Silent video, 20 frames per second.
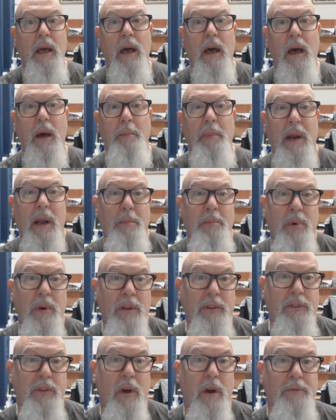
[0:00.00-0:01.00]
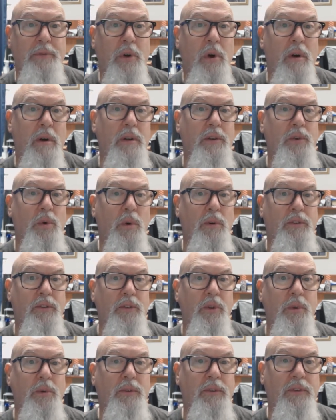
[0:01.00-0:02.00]
but I'm pretty soft-hearted towards
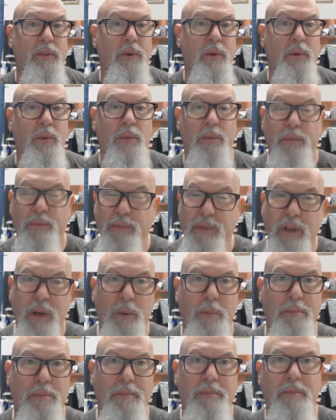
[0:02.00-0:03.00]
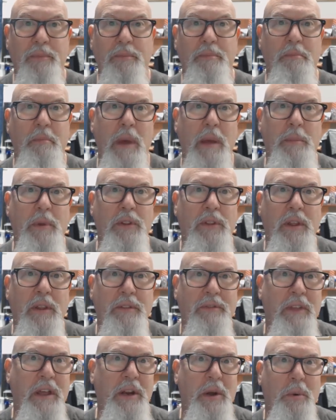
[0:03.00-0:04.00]
students who, maybe
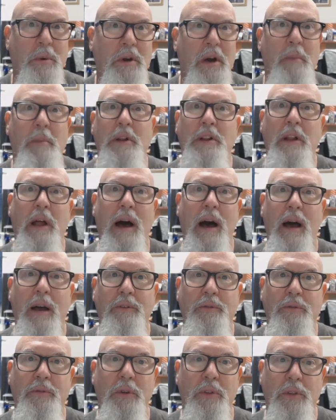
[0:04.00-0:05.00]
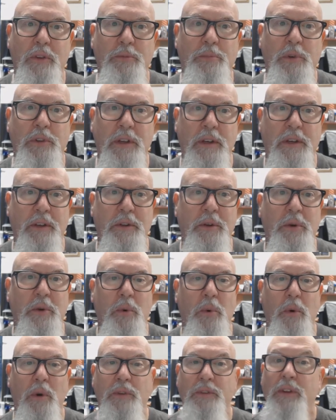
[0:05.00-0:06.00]
they don't come alive for this particular
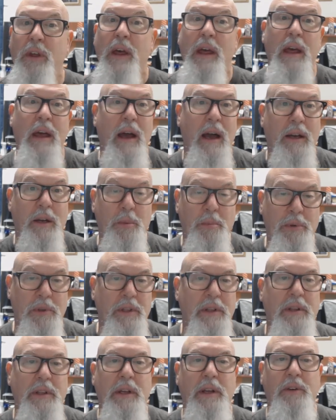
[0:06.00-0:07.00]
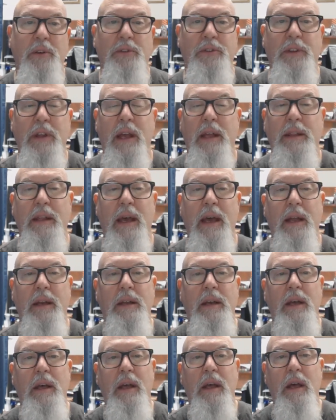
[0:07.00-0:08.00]
course. I completely understand that.
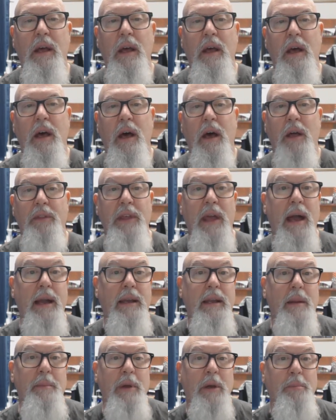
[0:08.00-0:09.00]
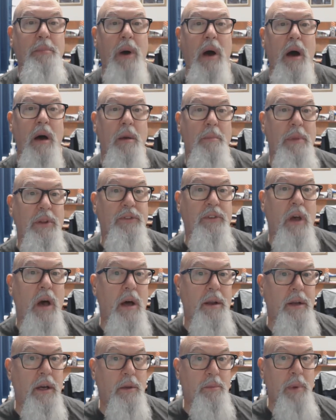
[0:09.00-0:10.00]
The academic
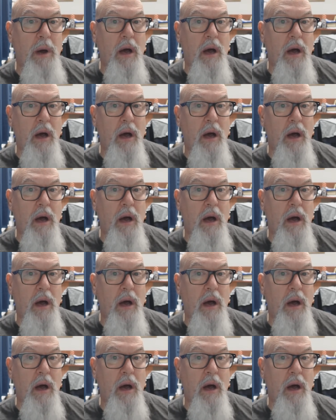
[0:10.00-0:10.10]
misconduct